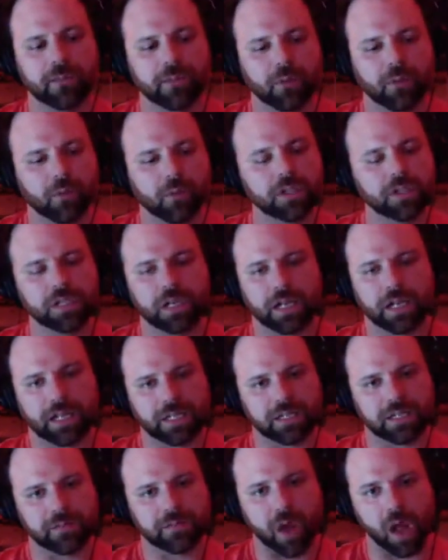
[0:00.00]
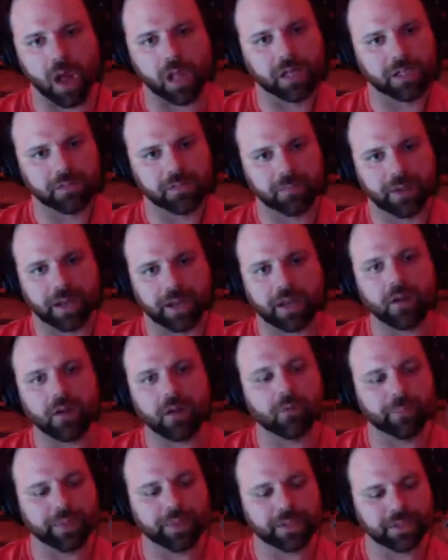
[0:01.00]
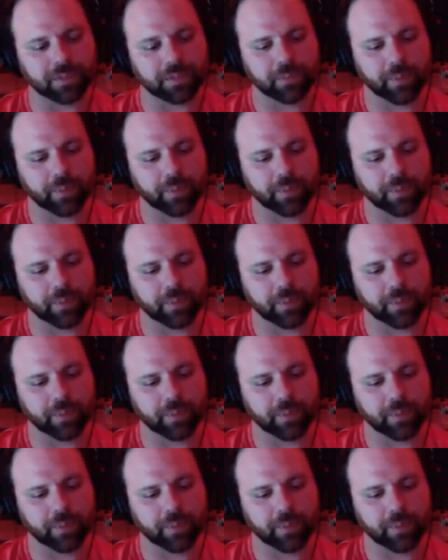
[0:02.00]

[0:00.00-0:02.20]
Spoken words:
then we're just going to get demolished by Ole Miss.